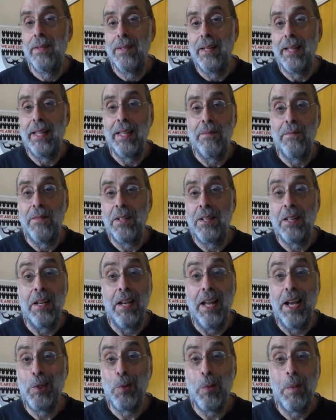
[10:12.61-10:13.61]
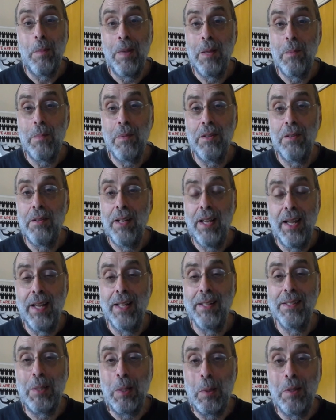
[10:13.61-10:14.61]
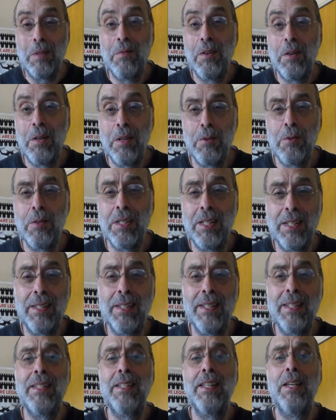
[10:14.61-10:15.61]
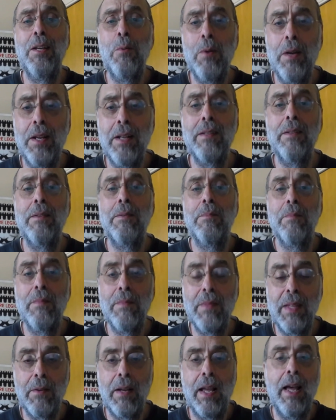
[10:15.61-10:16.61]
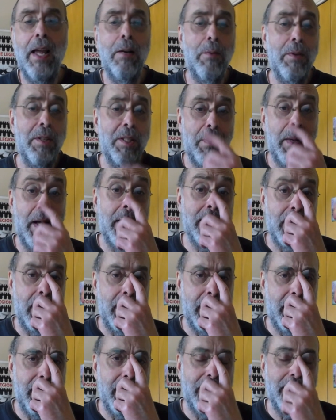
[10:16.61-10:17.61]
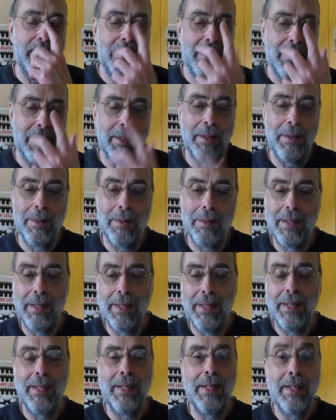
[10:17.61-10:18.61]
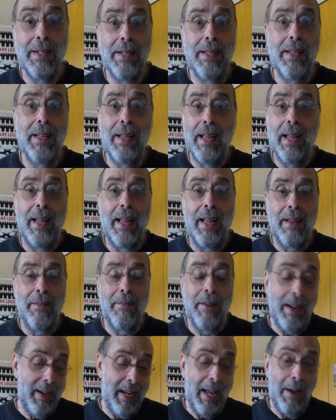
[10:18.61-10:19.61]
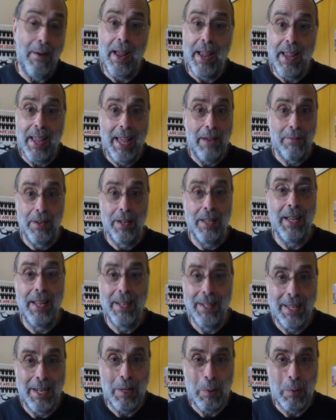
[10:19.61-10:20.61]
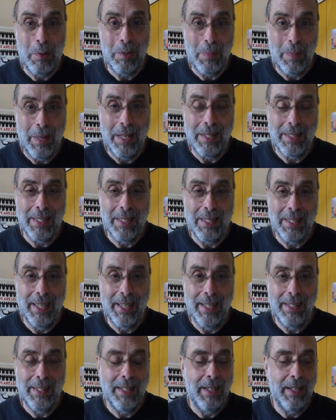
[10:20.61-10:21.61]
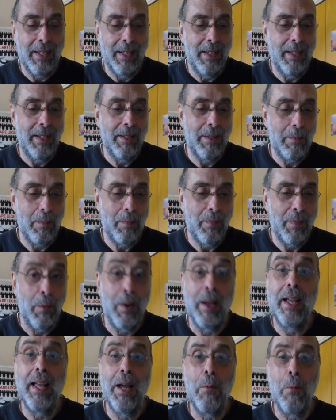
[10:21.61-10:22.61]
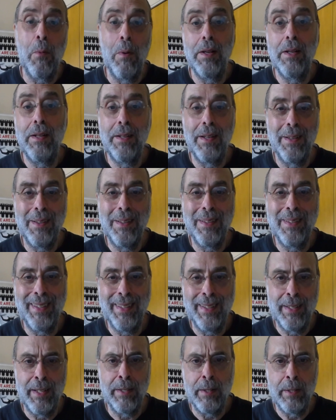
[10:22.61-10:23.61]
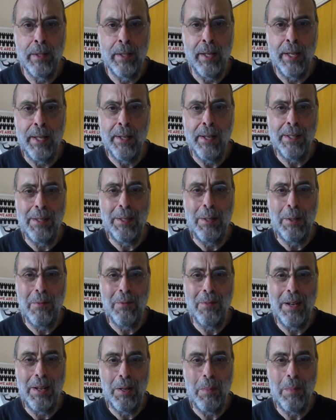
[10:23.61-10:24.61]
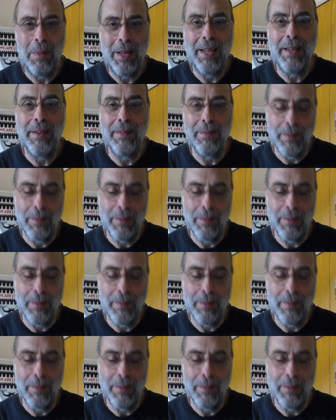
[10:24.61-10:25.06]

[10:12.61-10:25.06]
if it connects with people or not. So it's very interesting to see what kind of response I get. So right now, I haven't gotten any responses yet. I got one. A dear friend of mine